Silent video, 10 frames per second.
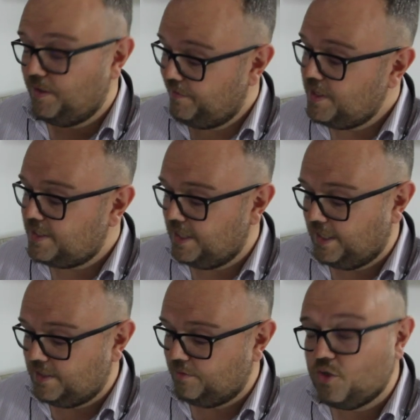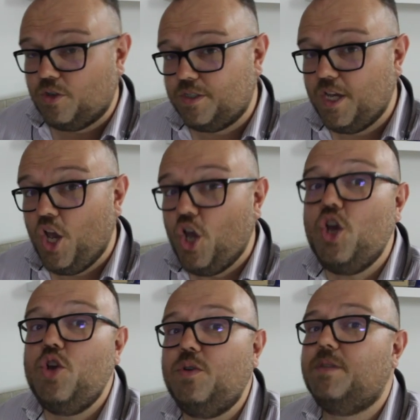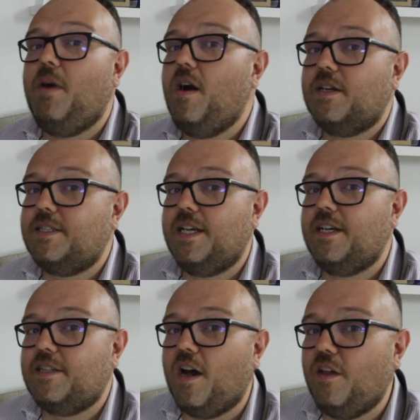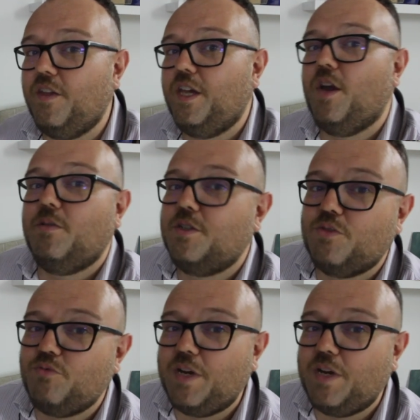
The first thing is, of course, whose Mark VI are they going to